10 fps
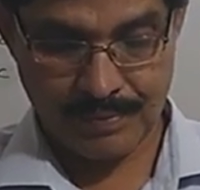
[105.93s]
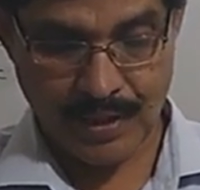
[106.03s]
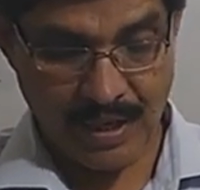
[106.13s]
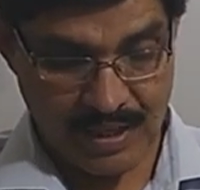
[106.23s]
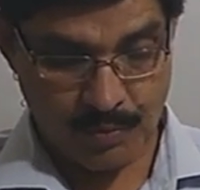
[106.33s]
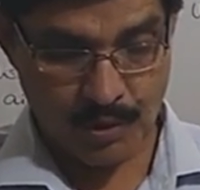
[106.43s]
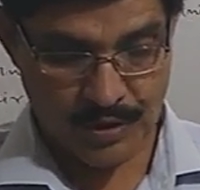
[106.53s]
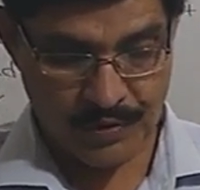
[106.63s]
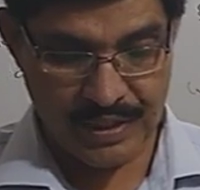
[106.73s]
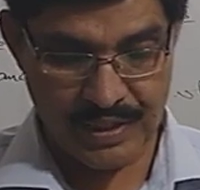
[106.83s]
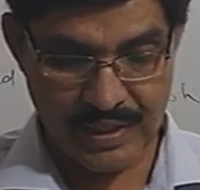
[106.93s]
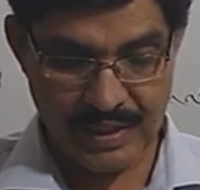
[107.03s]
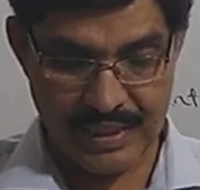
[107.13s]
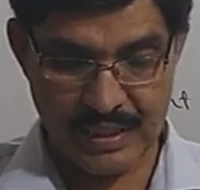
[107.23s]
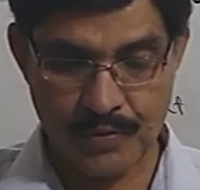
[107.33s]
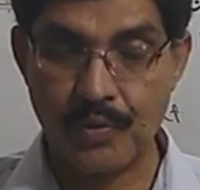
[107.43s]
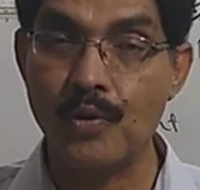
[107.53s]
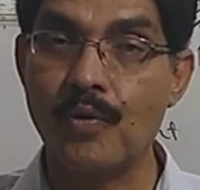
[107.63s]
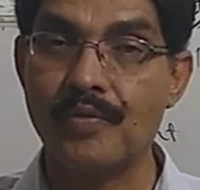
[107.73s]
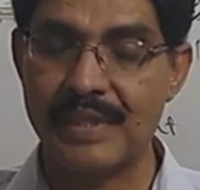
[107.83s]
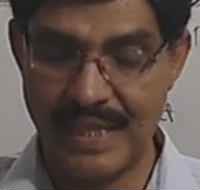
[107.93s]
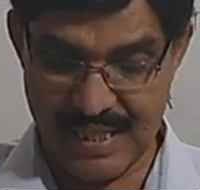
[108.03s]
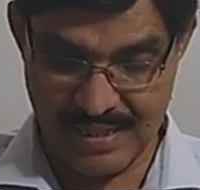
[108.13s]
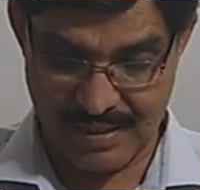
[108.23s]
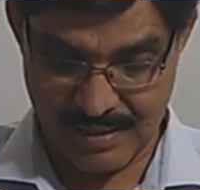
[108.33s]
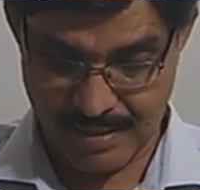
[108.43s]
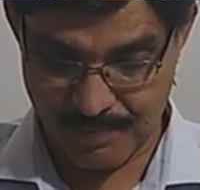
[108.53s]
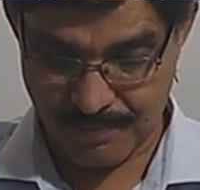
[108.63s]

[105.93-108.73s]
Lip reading: The atmosphere is full of gases.